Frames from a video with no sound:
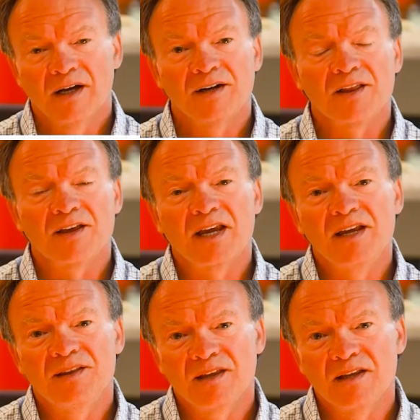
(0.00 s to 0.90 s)
Another
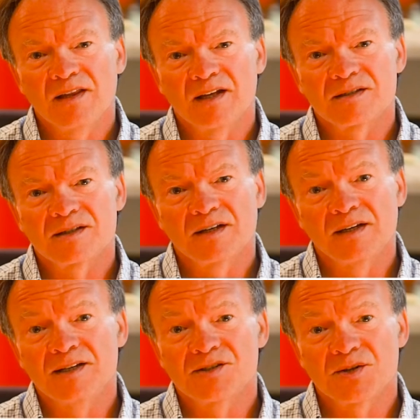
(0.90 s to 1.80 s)
key thing that
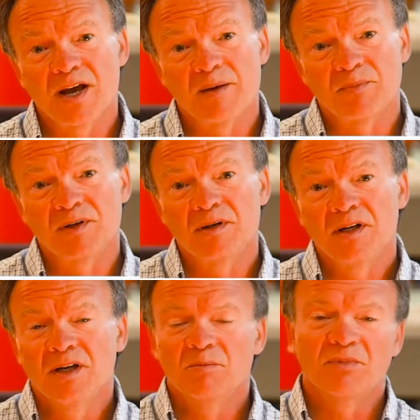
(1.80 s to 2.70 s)
needs to happen
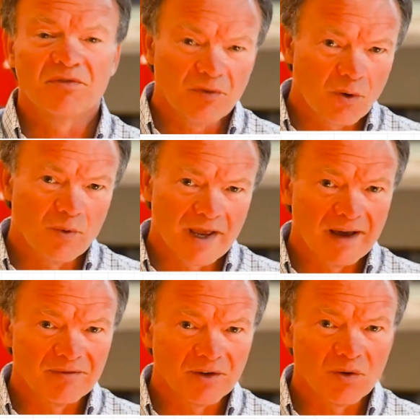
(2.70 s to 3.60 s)
before we
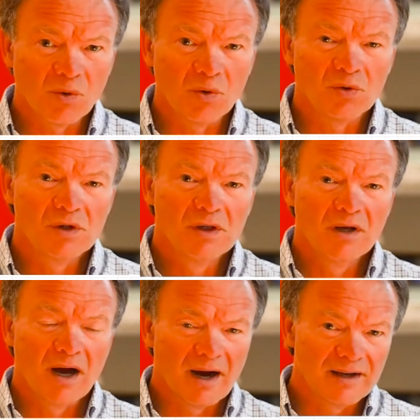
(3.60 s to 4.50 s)
have the call,
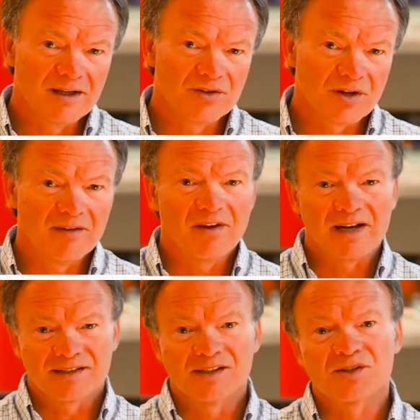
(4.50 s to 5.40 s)
I need to have
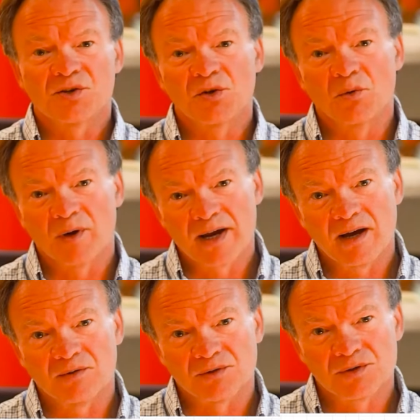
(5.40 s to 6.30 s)
access to your
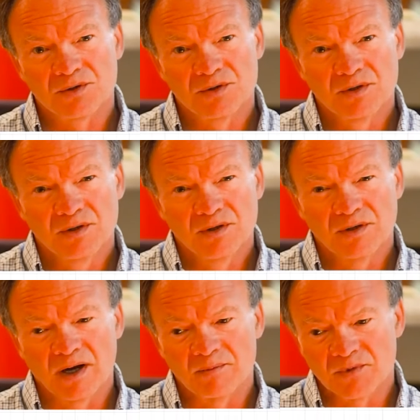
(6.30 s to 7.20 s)
account.
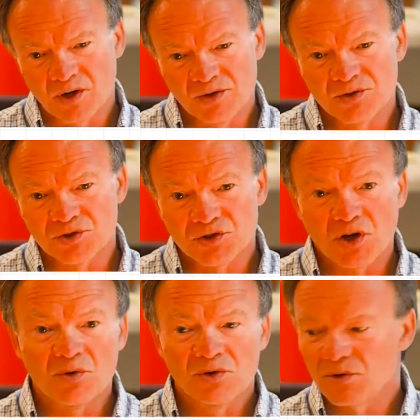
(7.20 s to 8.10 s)
I'm going to
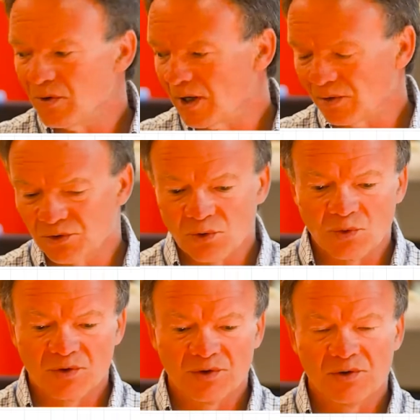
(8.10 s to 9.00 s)
show you, I'll
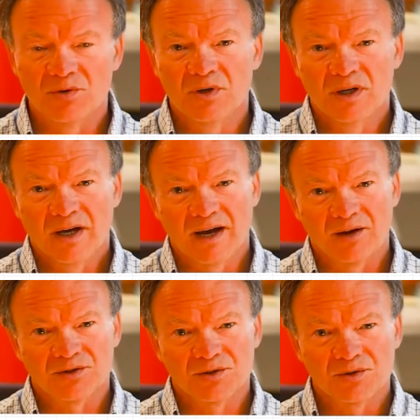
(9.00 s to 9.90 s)
talk through
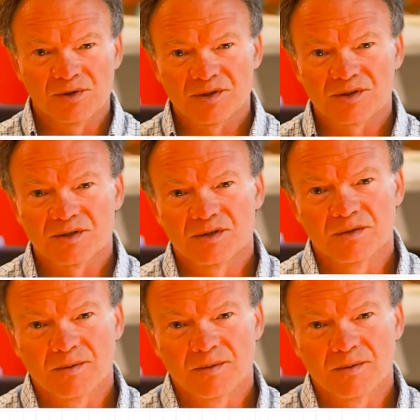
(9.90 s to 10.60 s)
how to do this.